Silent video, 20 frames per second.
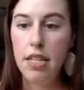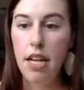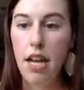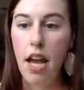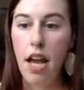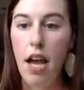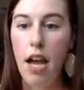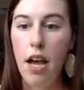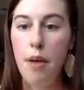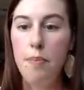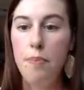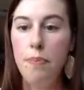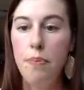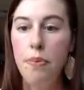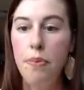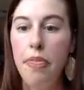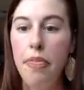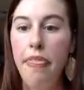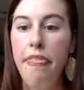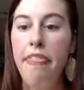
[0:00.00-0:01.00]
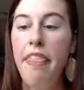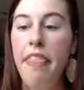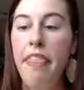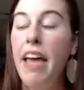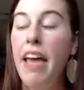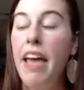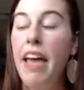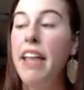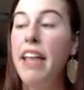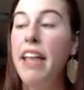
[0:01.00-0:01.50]

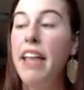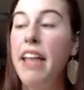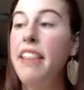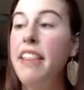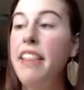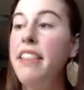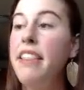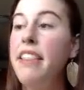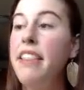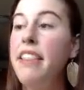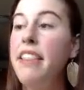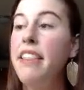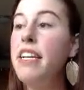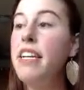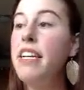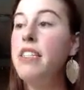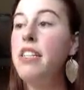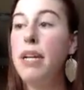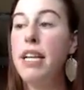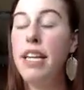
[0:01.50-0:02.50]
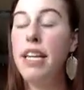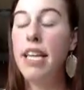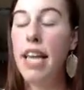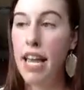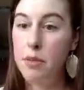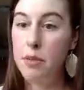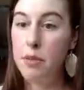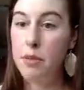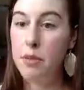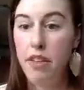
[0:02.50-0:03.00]
Then they stop again in Bolivia,